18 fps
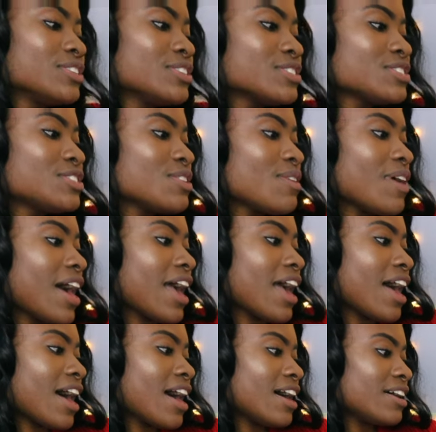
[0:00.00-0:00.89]
So I
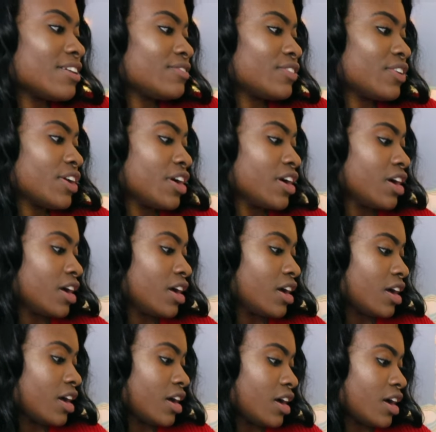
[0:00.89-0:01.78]
have
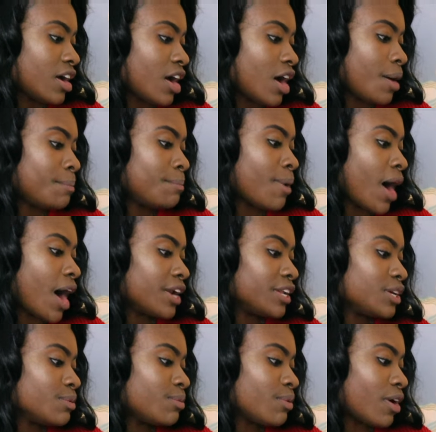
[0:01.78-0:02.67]
a
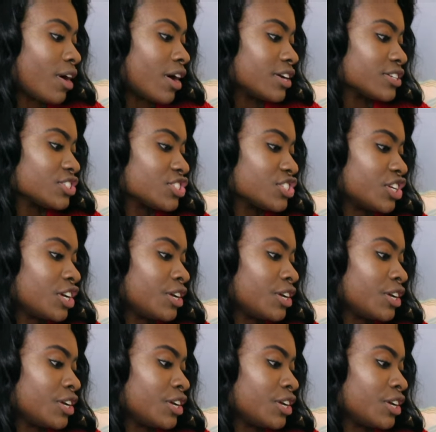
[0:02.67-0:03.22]
body wash